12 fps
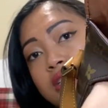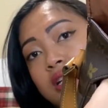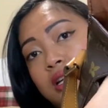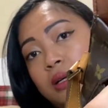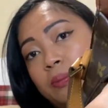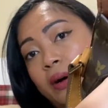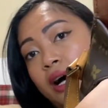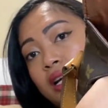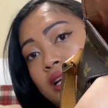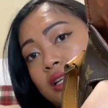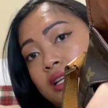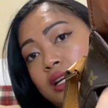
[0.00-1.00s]
a
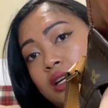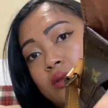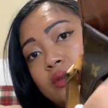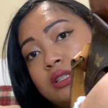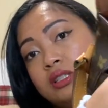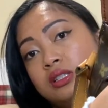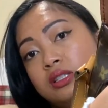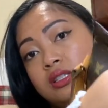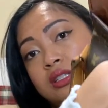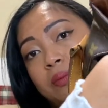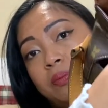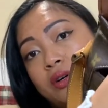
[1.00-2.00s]
pocket here with the
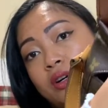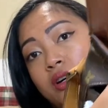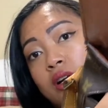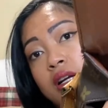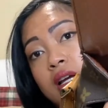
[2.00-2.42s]
zipper.